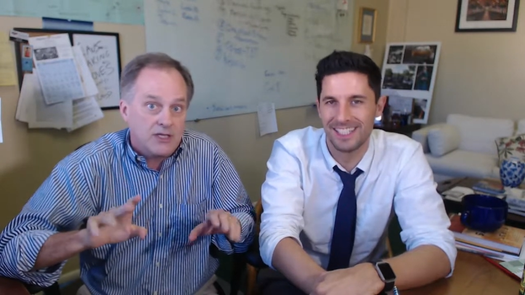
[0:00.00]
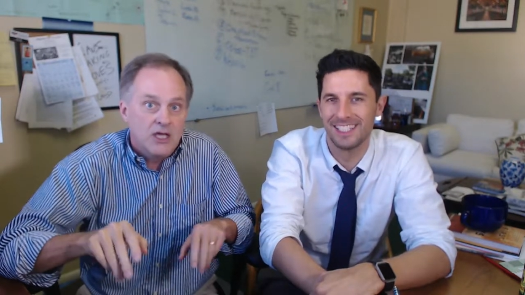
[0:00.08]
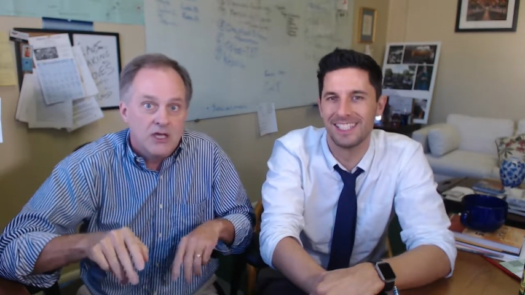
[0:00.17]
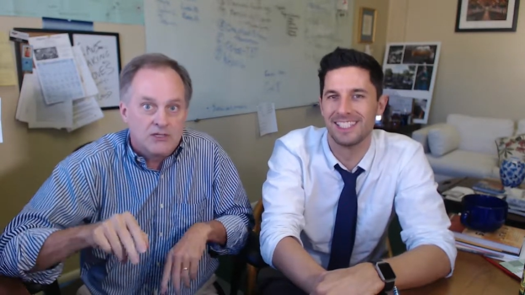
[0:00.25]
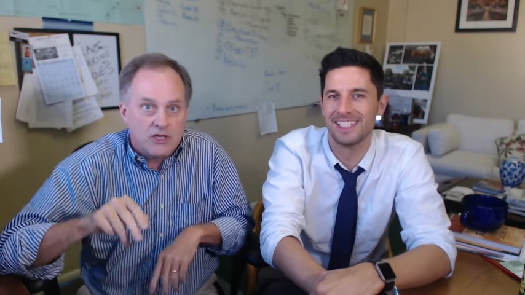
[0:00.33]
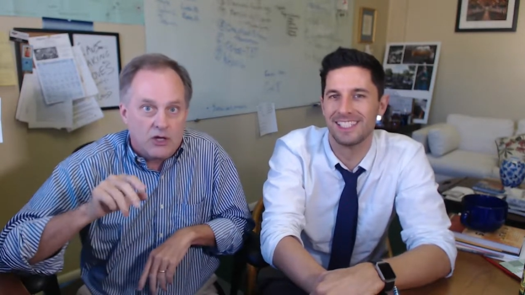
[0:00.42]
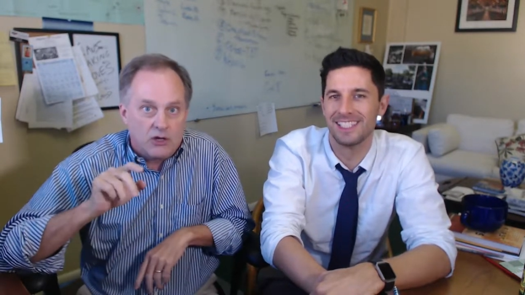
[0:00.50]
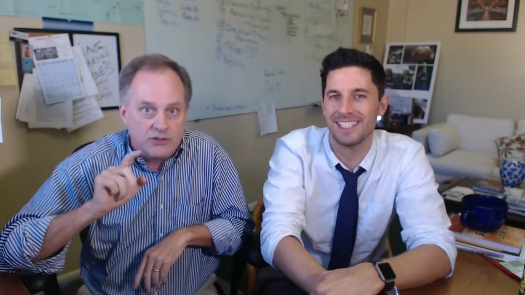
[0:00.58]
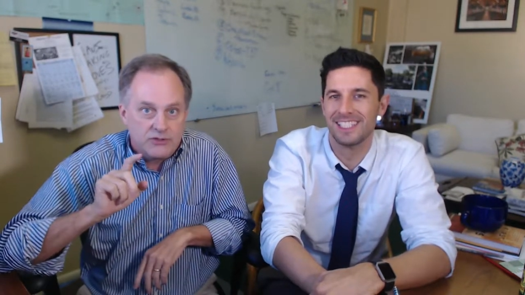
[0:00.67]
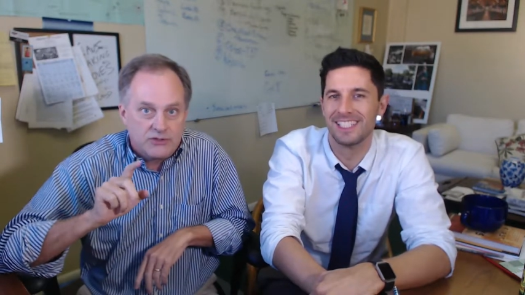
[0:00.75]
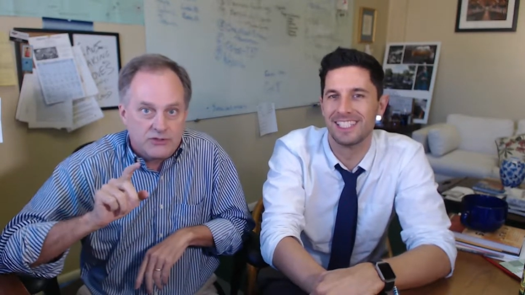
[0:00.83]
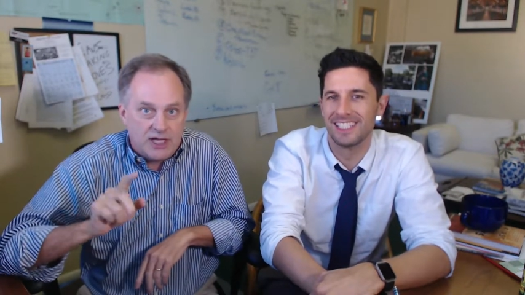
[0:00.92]
Speaker 1: So
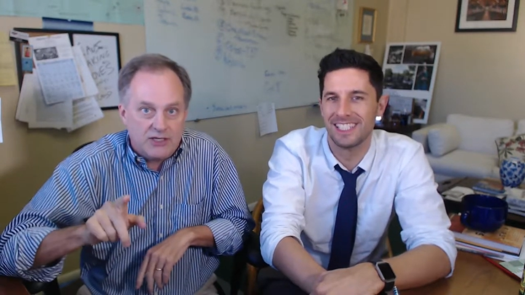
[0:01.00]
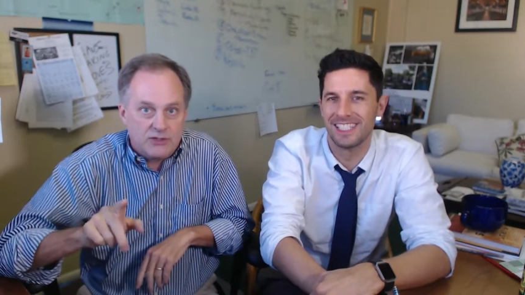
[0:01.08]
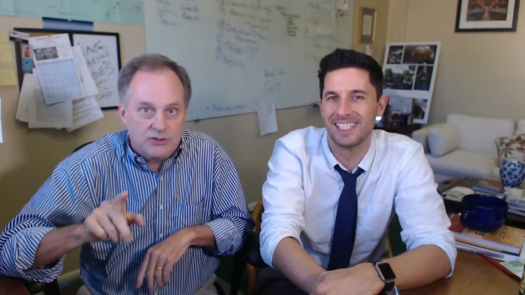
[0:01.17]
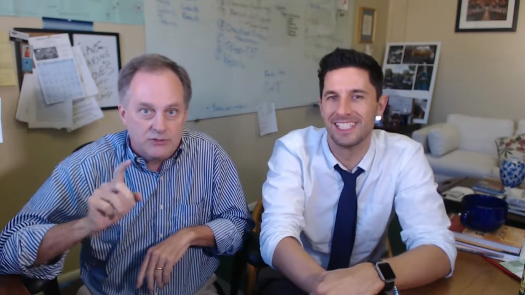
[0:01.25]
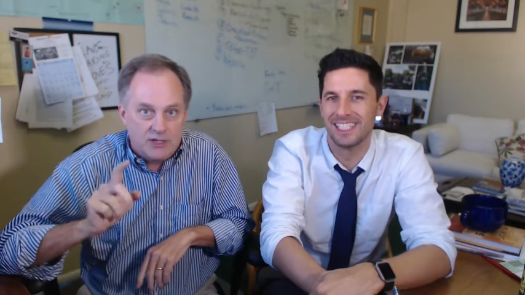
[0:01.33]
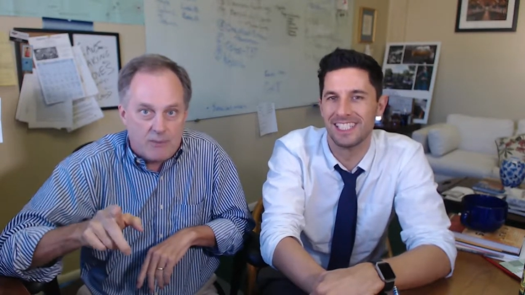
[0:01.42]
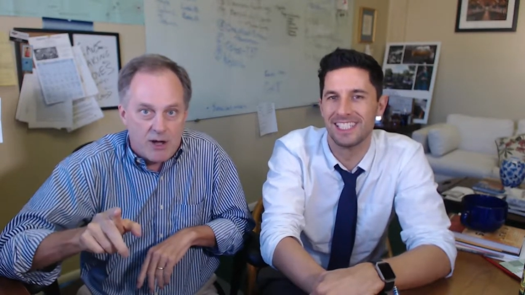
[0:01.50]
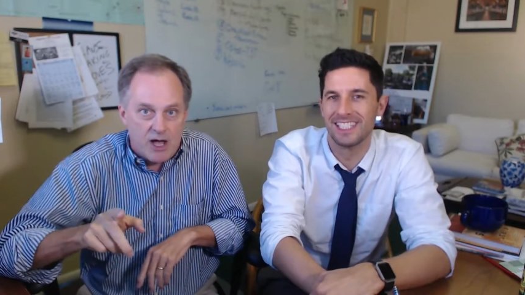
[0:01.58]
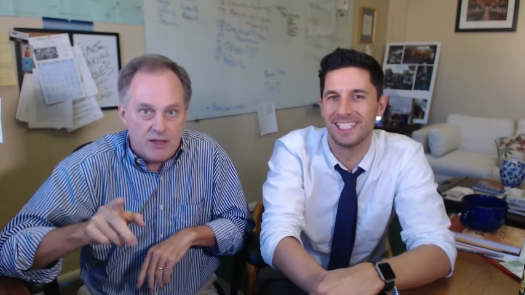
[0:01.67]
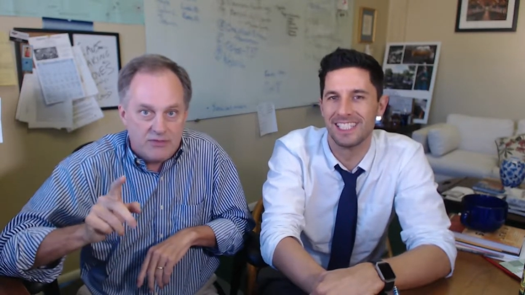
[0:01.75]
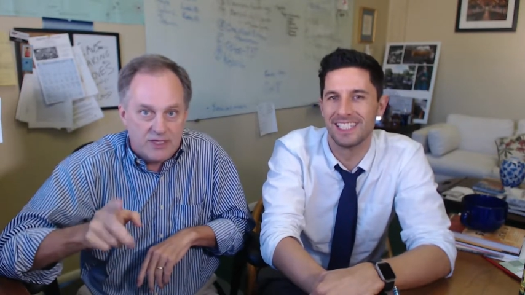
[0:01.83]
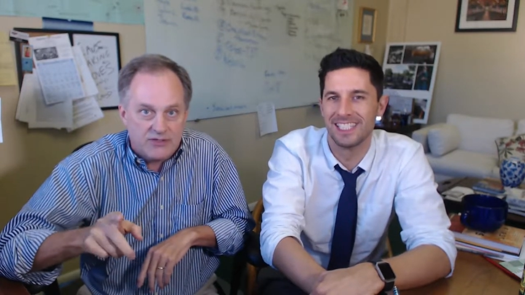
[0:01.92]
stay tuned. Come
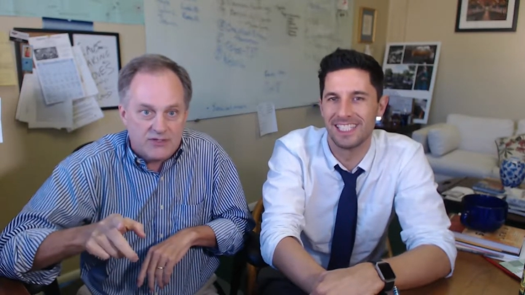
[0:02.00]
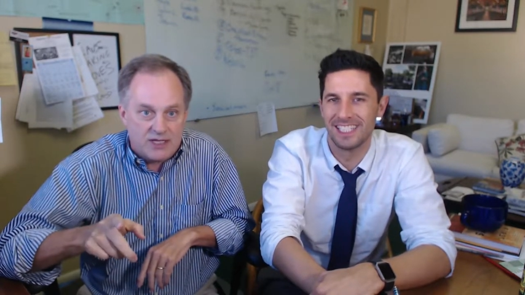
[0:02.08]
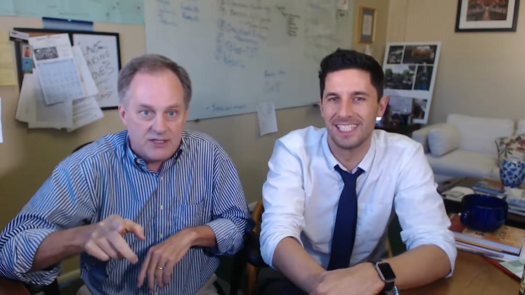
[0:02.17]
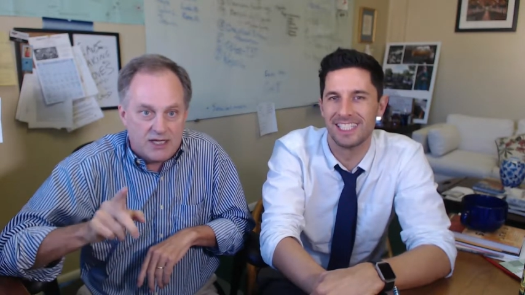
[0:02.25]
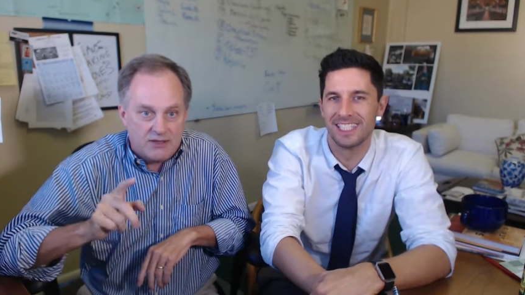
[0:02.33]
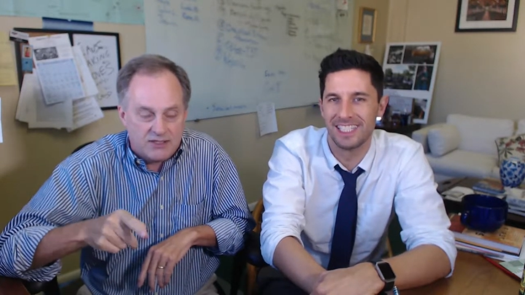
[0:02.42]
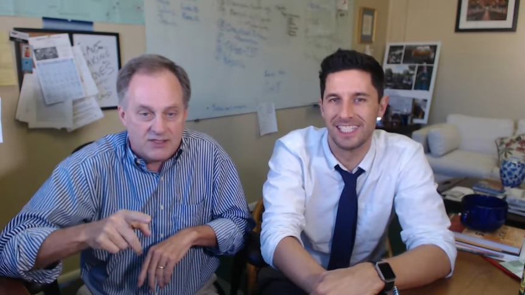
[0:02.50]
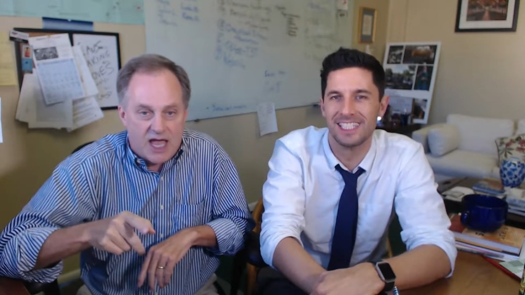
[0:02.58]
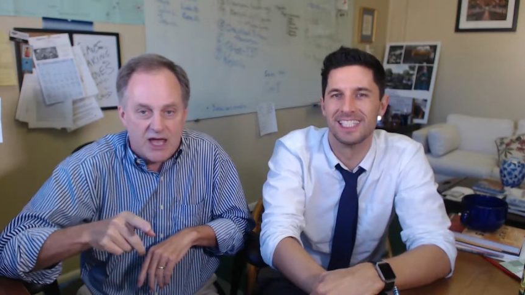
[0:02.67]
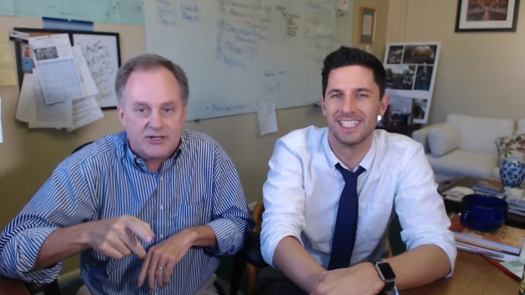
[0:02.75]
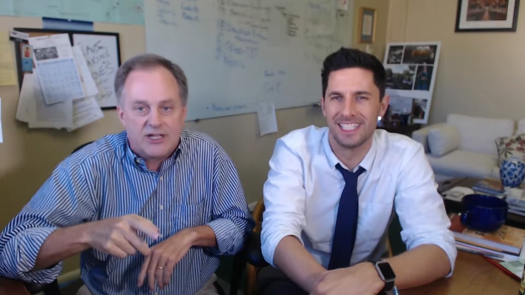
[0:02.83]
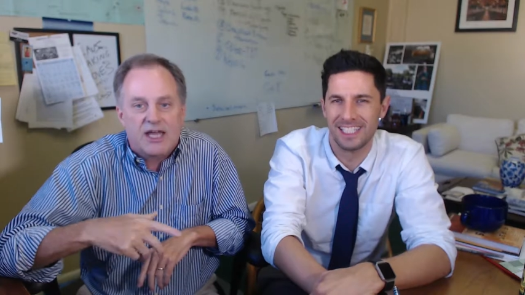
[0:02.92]
on this Sunday, this
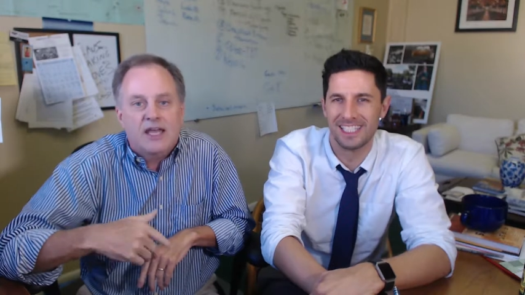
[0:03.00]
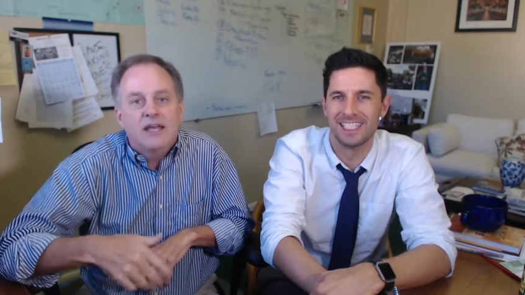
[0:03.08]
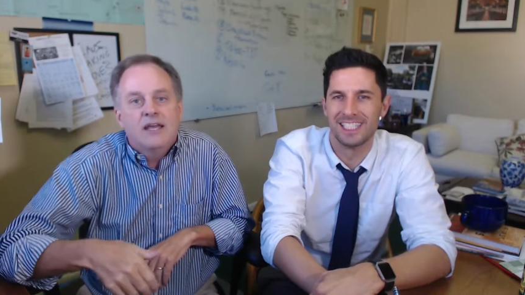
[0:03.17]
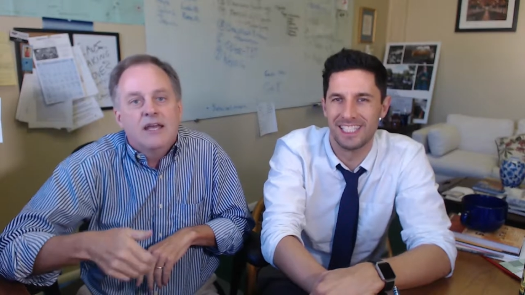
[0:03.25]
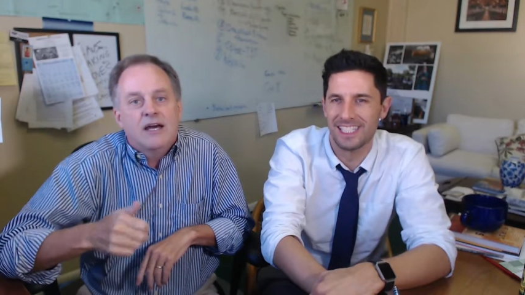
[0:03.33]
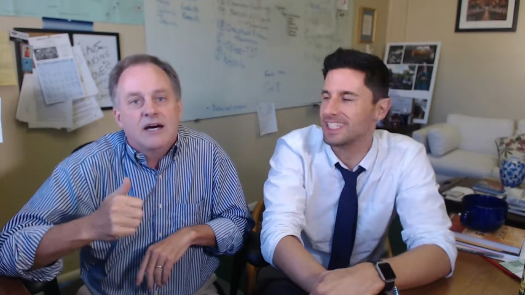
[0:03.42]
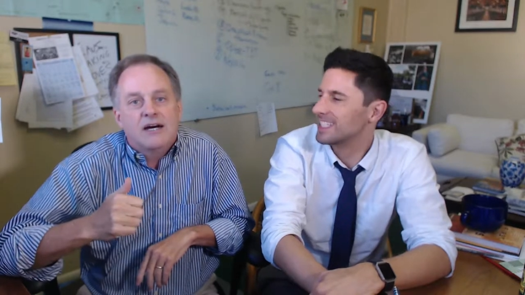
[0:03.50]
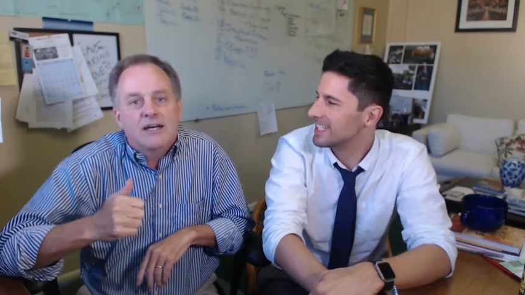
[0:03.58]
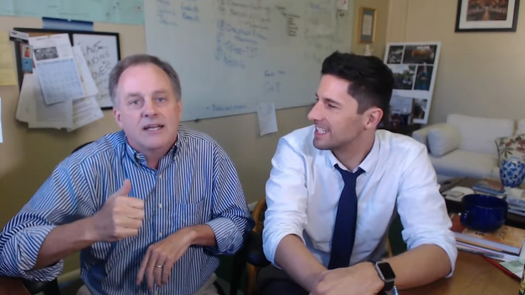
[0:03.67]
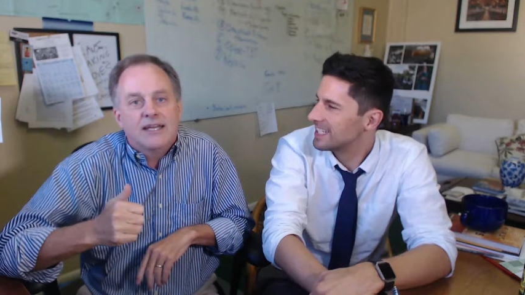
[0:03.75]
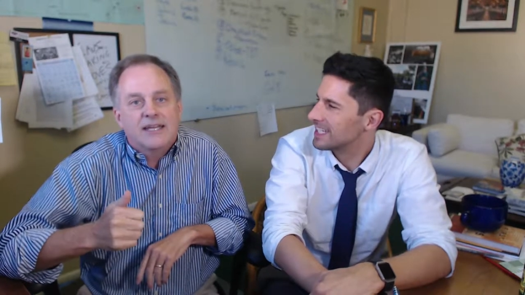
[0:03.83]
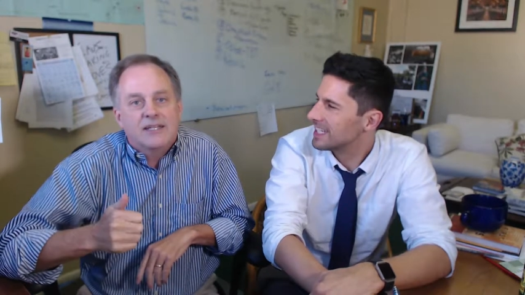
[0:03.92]
Saturday, uh,
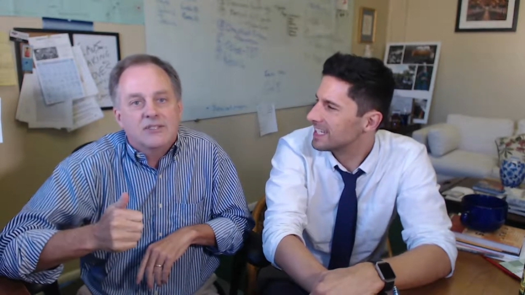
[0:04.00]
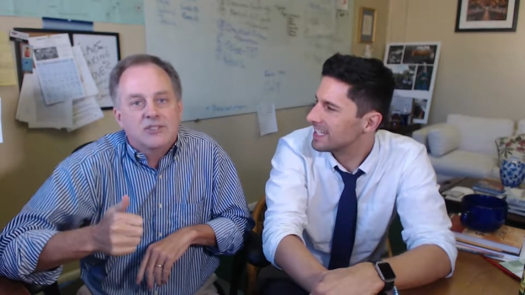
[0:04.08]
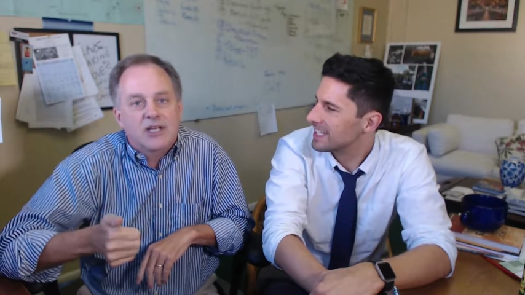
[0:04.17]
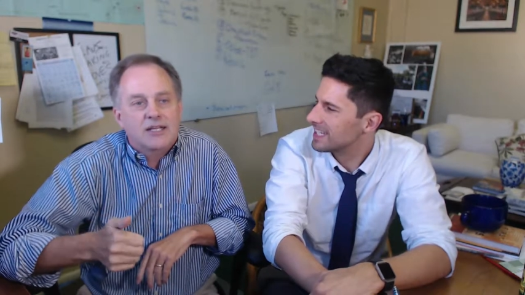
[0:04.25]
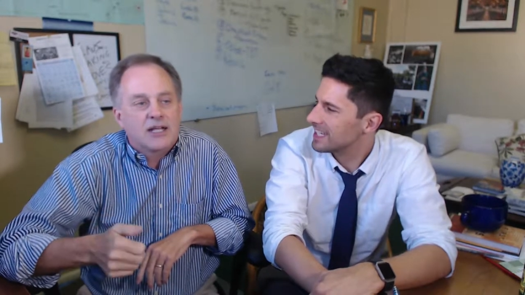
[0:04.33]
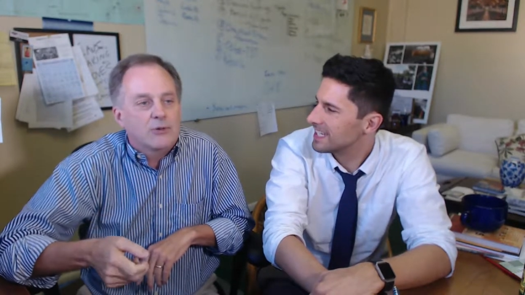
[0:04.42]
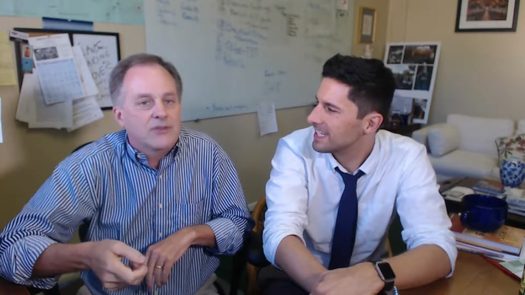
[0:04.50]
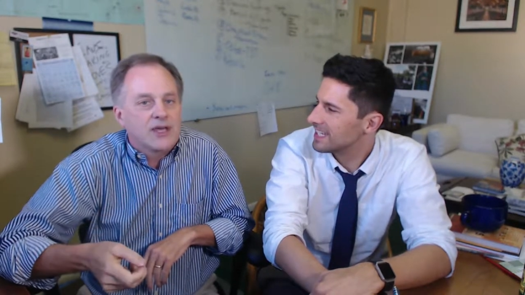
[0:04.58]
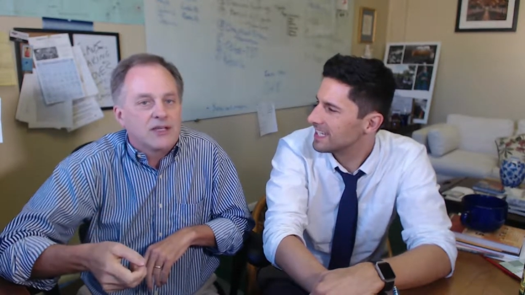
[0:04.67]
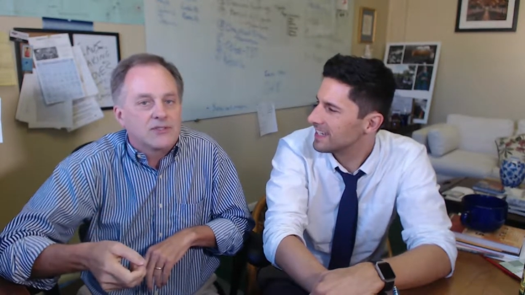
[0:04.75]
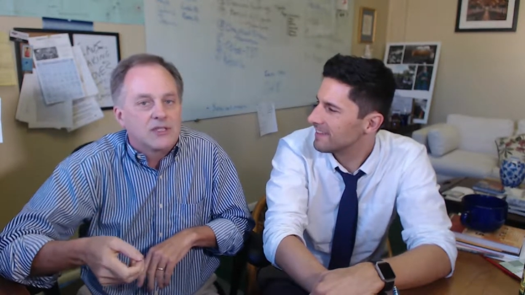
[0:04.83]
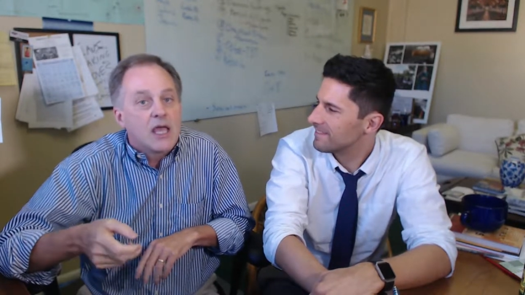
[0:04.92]
and check it out with
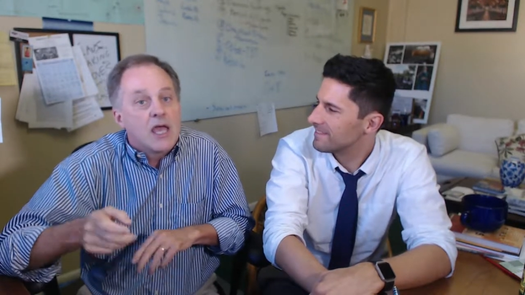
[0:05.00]
us.